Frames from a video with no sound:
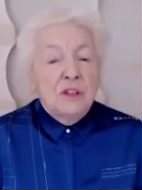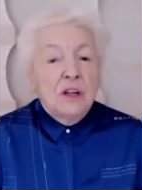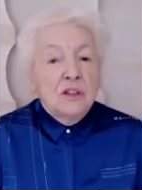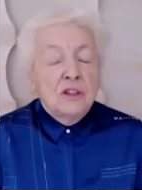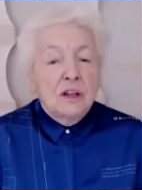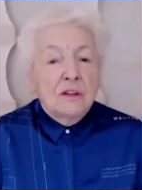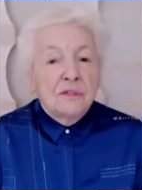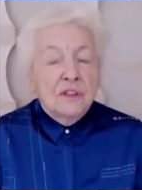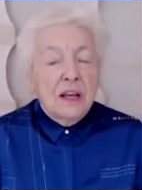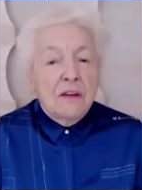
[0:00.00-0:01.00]
started off
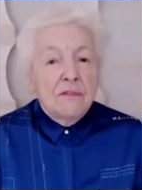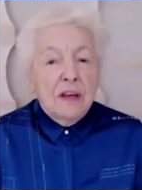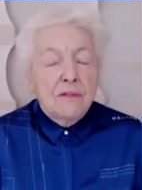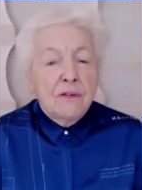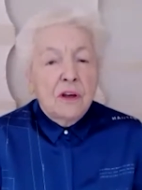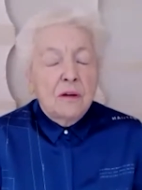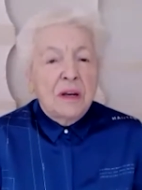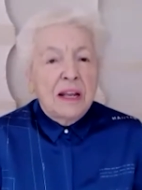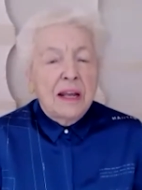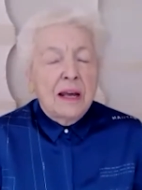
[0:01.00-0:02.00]
saying very
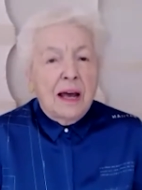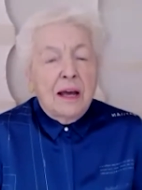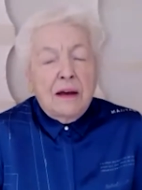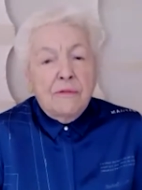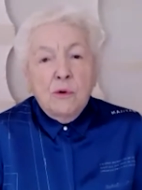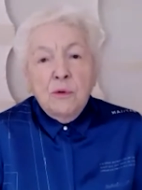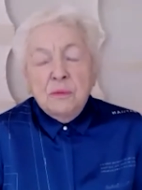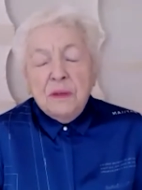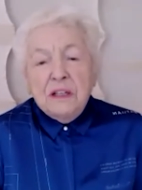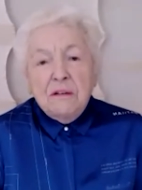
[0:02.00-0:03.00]
firmly, I've always
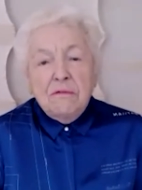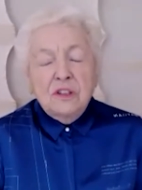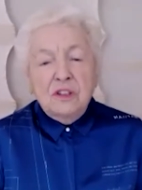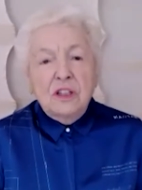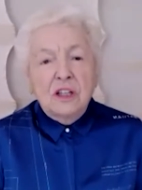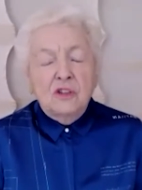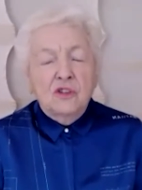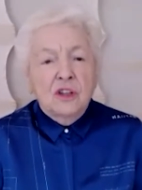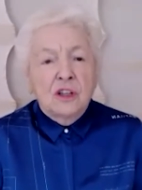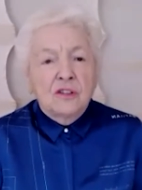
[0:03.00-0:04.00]
been in
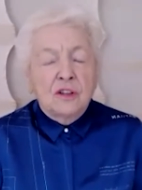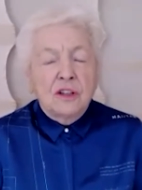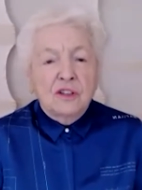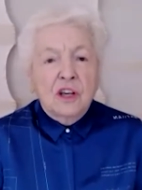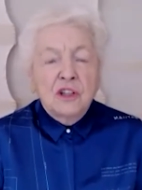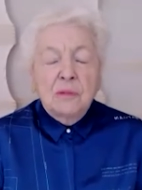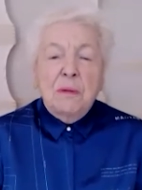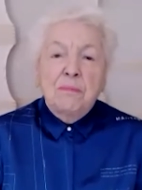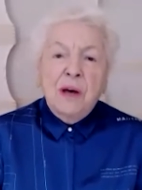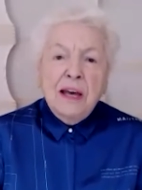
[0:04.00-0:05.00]
research, so it's going to
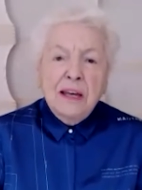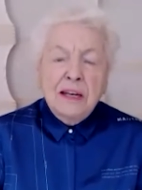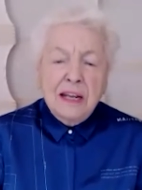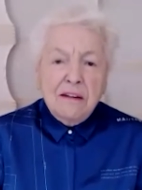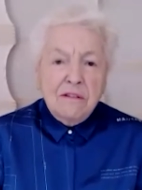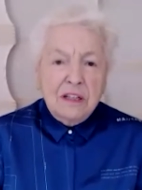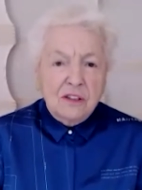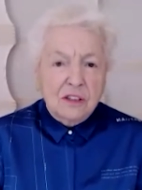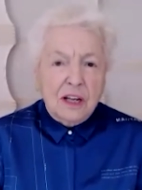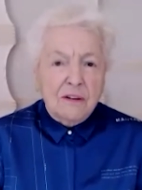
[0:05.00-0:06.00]
be pioneering
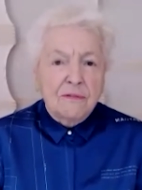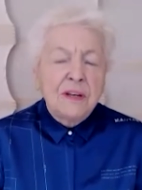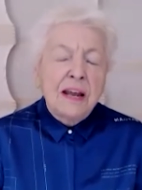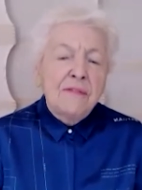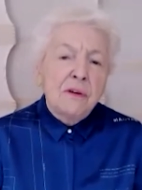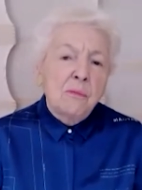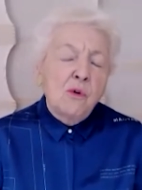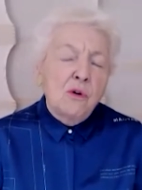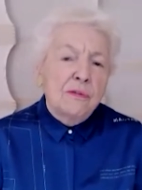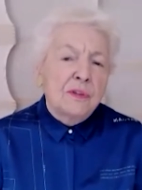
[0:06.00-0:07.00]
stuff, never
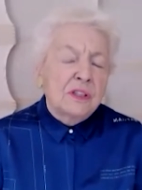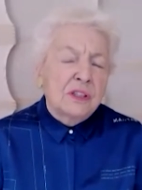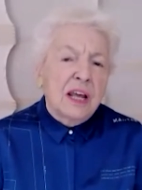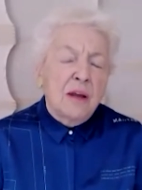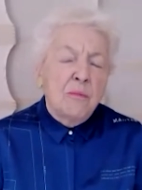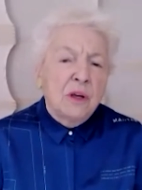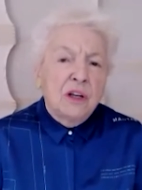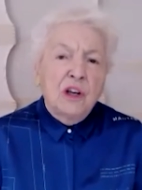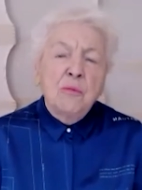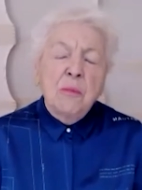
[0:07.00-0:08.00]
more of the same,
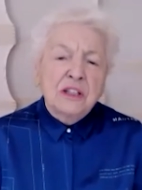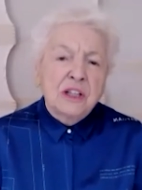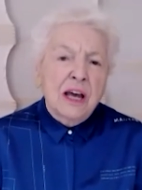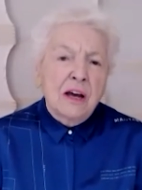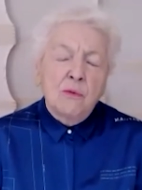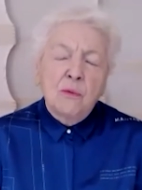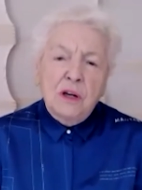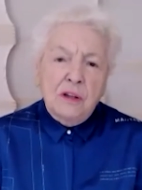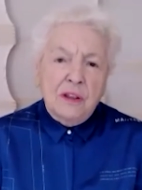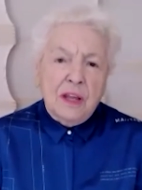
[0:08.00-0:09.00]
no matter how
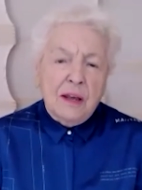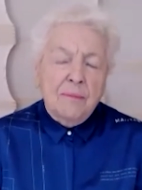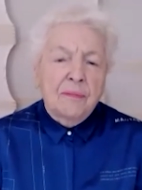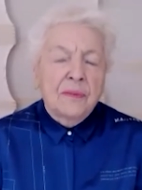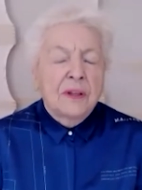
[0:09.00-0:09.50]
worthy.